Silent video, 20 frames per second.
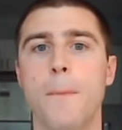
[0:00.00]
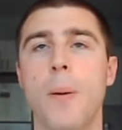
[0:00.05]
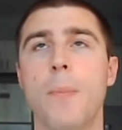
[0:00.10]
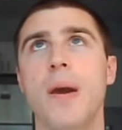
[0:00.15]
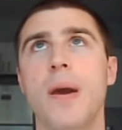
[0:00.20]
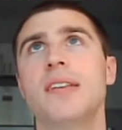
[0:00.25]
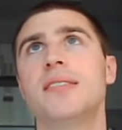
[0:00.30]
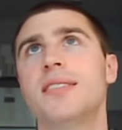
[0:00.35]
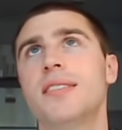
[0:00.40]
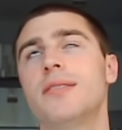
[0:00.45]
But
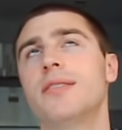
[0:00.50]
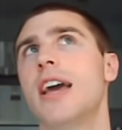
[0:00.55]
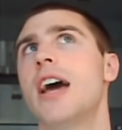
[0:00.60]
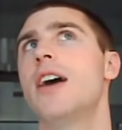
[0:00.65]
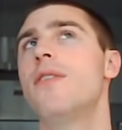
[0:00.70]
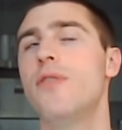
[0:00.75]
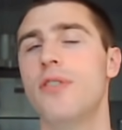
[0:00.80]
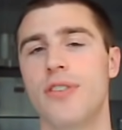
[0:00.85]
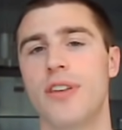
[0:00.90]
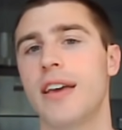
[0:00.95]
basically
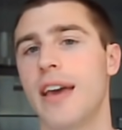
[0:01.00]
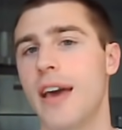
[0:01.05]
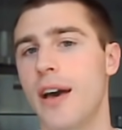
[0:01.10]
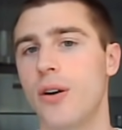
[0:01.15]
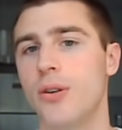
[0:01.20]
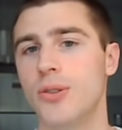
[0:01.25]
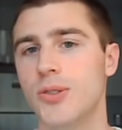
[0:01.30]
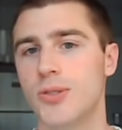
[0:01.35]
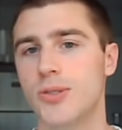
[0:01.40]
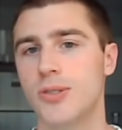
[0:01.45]
everything
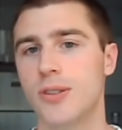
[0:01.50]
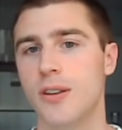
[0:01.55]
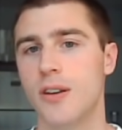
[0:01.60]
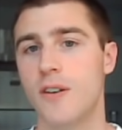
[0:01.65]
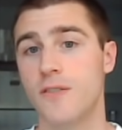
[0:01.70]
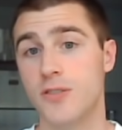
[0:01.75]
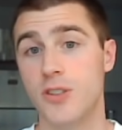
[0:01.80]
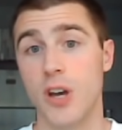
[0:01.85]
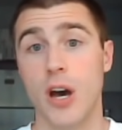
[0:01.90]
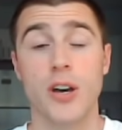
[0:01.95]
else
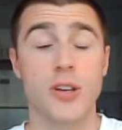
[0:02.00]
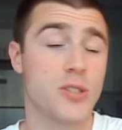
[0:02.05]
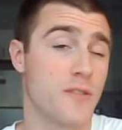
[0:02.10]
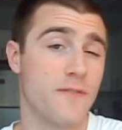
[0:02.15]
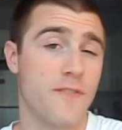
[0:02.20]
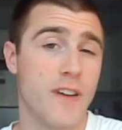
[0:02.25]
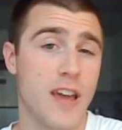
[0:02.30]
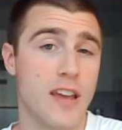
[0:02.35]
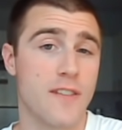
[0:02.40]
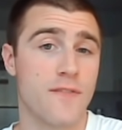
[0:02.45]
does
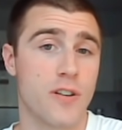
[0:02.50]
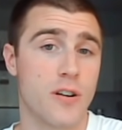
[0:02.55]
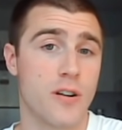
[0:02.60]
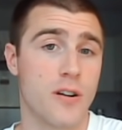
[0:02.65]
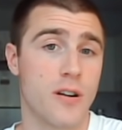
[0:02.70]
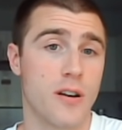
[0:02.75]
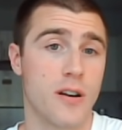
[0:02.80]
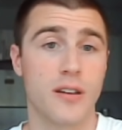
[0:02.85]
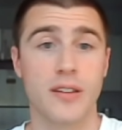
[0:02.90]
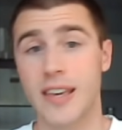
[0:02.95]

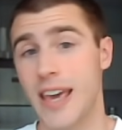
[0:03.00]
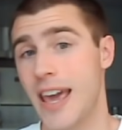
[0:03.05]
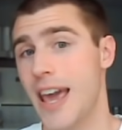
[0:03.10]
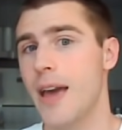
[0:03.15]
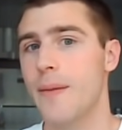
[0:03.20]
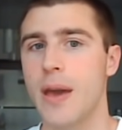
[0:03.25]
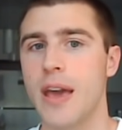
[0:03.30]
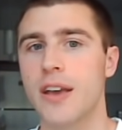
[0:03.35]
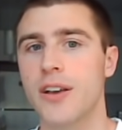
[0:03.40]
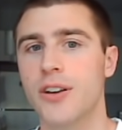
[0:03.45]
favor
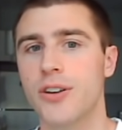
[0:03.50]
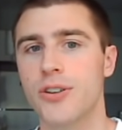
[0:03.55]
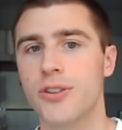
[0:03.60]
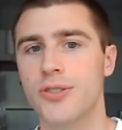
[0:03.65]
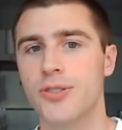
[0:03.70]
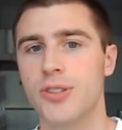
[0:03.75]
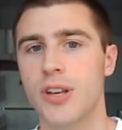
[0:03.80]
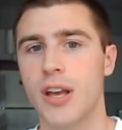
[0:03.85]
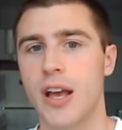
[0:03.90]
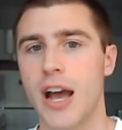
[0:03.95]
Cam
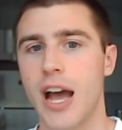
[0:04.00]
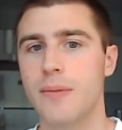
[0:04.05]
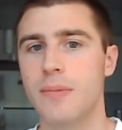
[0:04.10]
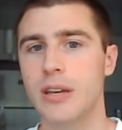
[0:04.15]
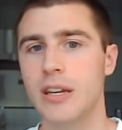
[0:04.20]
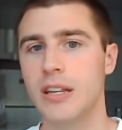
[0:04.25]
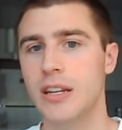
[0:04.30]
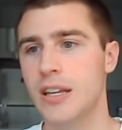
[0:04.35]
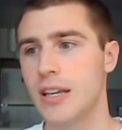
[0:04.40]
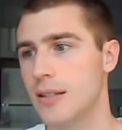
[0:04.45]
Akers. I
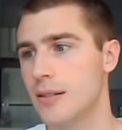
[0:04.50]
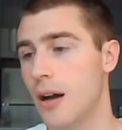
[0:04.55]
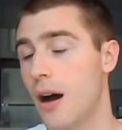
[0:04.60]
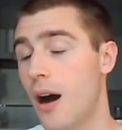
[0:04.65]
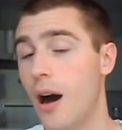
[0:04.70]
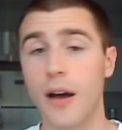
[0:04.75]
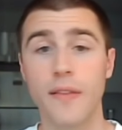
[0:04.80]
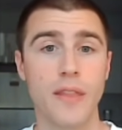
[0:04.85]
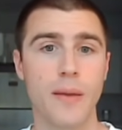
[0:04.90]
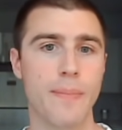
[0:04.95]
mean, he's
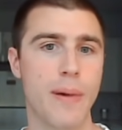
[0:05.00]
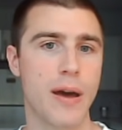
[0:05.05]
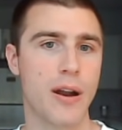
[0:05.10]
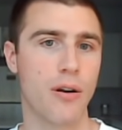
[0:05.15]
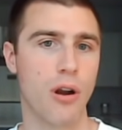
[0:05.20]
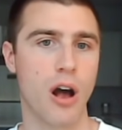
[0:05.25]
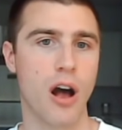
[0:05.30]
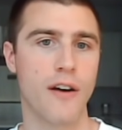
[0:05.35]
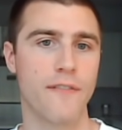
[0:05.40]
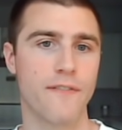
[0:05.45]
on the
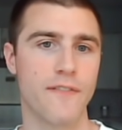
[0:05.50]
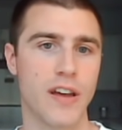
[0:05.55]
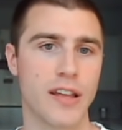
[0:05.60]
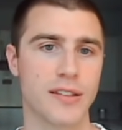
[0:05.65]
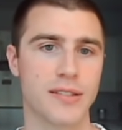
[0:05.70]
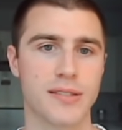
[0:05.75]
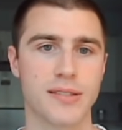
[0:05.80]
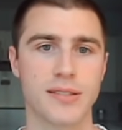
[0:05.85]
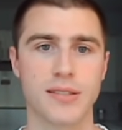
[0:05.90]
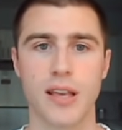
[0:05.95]
better
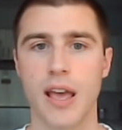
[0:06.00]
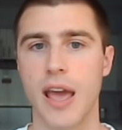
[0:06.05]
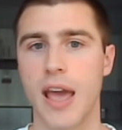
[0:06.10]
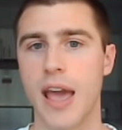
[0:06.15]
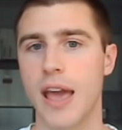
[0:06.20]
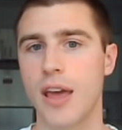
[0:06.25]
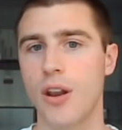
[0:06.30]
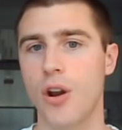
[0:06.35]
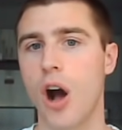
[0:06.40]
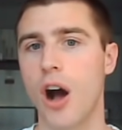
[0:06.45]
offense
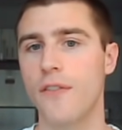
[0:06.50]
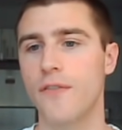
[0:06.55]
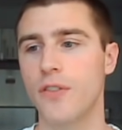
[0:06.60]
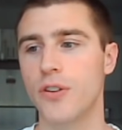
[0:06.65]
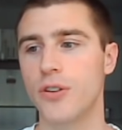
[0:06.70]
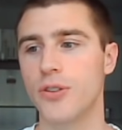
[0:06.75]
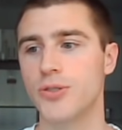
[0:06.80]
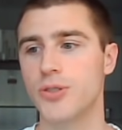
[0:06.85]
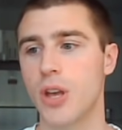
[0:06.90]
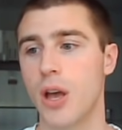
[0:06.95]
and
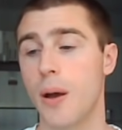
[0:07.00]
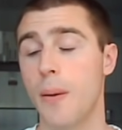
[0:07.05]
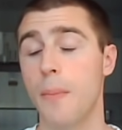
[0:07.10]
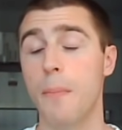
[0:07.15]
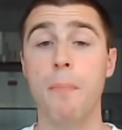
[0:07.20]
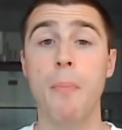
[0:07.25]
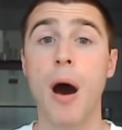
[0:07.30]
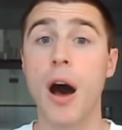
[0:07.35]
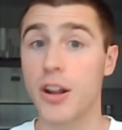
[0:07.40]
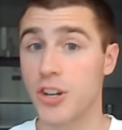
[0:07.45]
offers
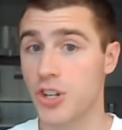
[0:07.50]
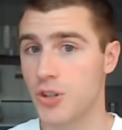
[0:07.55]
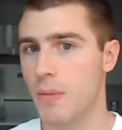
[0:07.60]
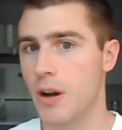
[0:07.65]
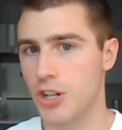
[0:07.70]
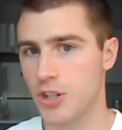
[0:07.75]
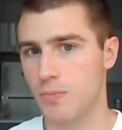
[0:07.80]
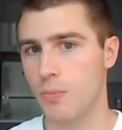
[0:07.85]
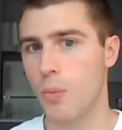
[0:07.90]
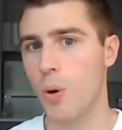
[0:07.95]
much,
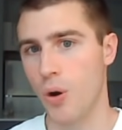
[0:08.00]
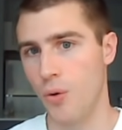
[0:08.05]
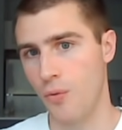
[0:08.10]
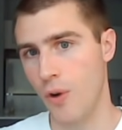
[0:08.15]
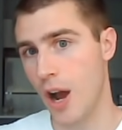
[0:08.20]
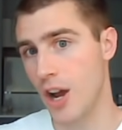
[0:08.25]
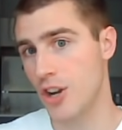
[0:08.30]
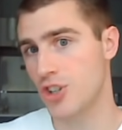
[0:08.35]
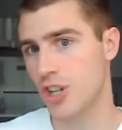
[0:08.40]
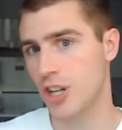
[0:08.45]
much more
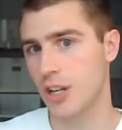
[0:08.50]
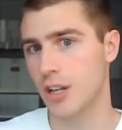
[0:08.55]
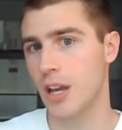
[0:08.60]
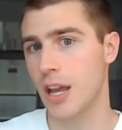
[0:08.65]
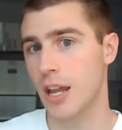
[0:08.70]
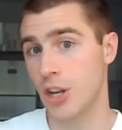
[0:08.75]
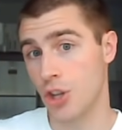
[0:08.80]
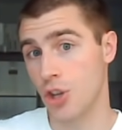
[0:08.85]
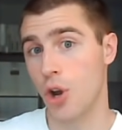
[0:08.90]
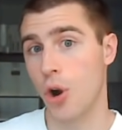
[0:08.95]
rushing
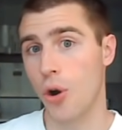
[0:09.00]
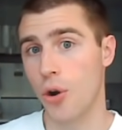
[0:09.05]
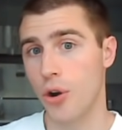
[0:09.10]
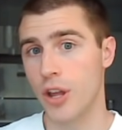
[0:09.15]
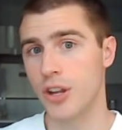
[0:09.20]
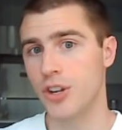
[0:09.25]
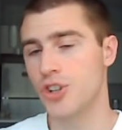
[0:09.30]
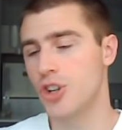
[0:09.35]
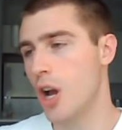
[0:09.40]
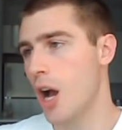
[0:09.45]
and
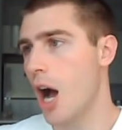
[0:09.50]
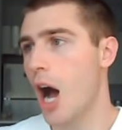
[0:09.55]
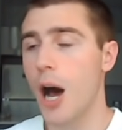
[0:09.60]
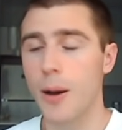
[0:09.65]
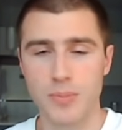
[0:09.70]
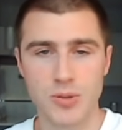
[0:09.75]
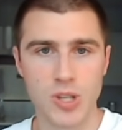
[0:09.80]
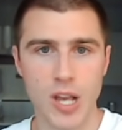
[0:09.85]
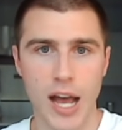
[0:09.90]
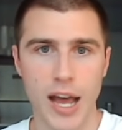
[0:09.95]
yardage
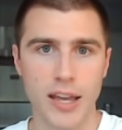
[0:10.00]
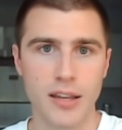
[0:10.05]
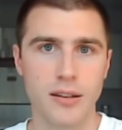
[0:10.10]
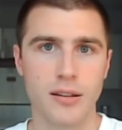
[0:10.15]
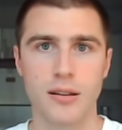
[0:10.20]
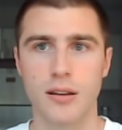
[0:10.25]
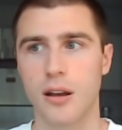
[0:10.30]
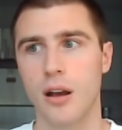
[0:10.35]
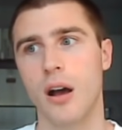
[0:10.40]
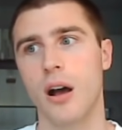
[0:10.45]
upside.